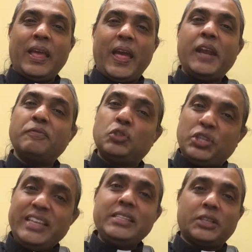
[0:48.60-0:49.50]
And if
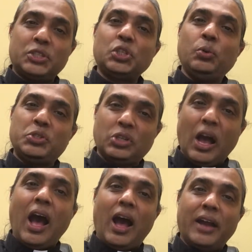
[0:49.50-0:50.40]
Jesus, who is
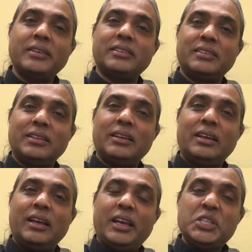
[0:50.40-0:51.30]
God,
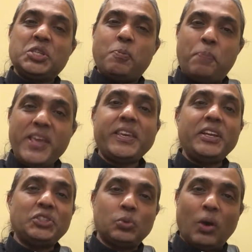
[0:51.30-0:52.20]
is
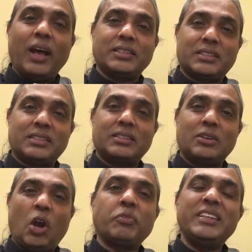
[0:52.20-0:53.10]
speaking to us
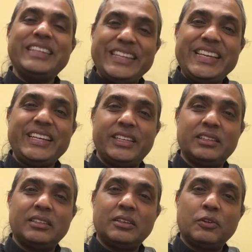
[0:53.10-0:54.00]
of the need
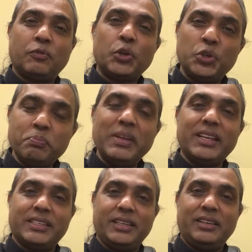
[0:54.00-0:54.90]
for
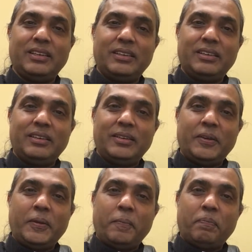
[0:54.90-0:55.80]
humility,
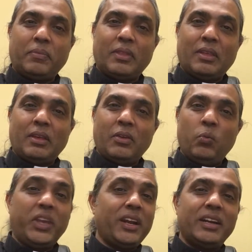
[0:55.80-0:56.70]

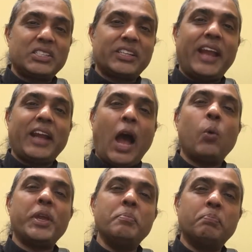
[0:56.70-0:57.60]
we can understand how
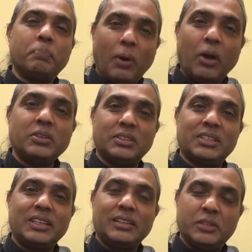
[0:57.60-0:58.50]
important
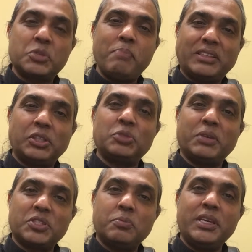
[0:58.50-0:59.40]
this message
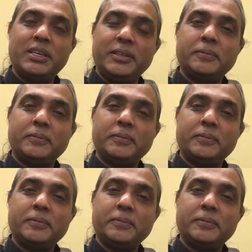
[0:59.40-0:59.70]
must be.